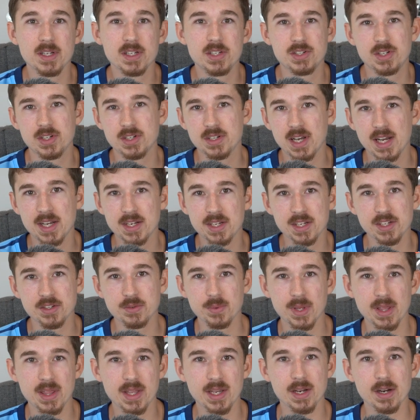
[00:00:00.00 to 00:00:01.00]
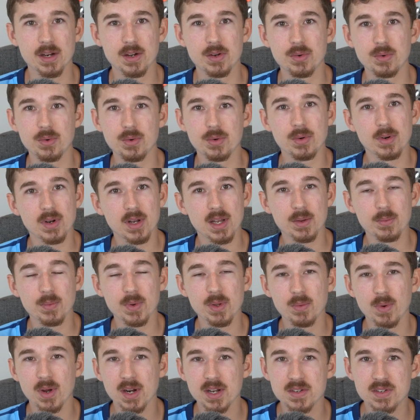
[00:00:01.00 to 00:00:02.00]
It's just ideas we think are cool and
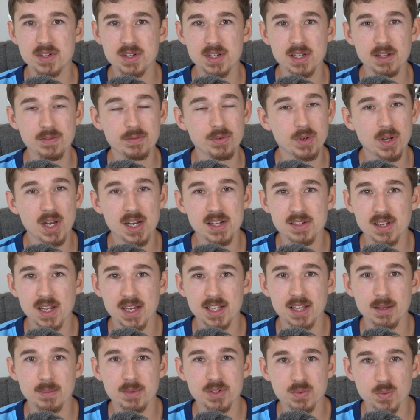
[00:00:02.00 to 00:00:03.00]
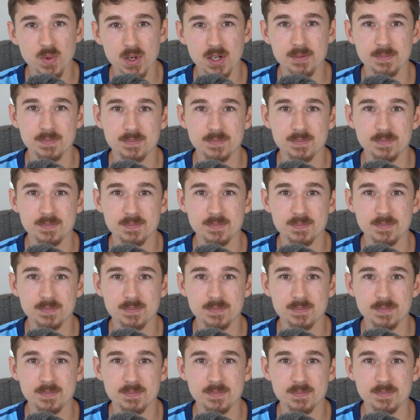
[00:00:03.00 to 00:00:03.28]
we want to see if you guys like them as well.